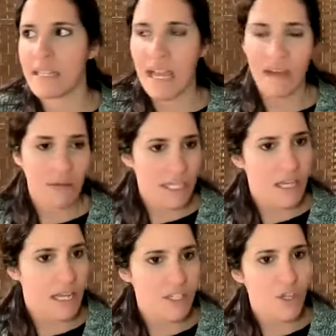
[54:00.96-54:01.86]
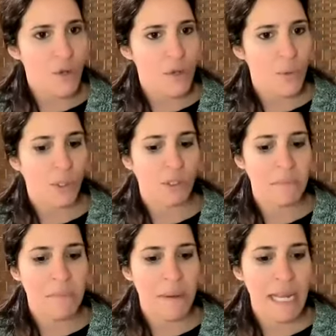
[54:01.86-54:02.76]
and how I saw the
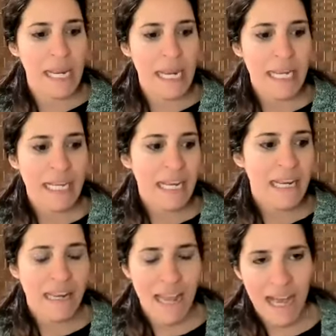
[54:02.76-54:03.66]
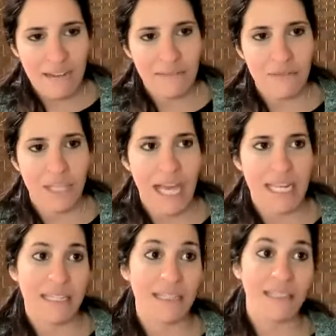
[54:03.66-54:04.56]
world. But now
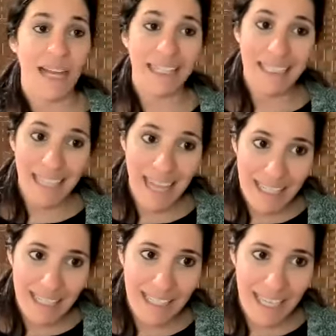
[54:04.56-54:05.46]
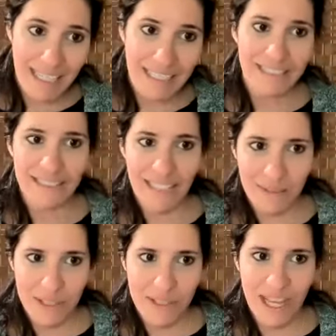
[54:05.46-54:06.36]
that I kind of get it,
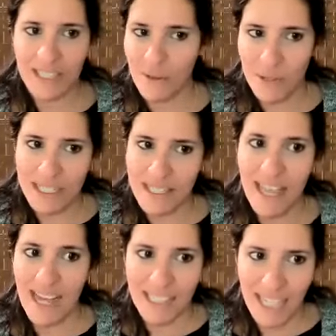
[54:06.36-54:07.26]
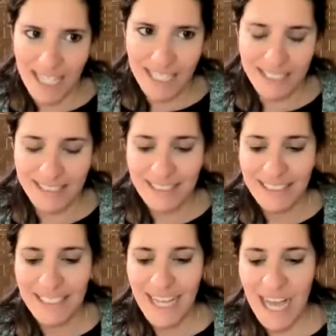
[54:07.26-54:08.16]
I would say, I don't want to say I got it.
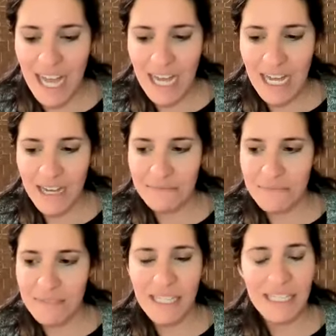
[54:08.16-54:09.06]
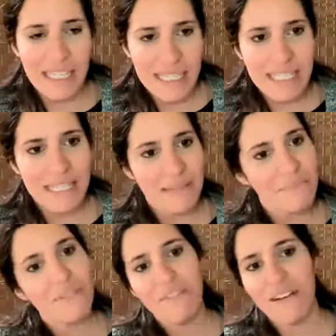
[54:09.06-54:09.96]
It's like it
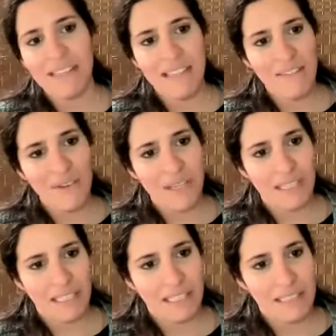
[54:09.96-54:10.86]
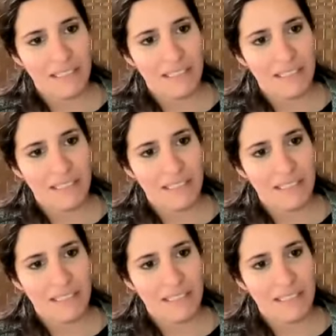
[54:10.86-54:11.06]
simplifies everything.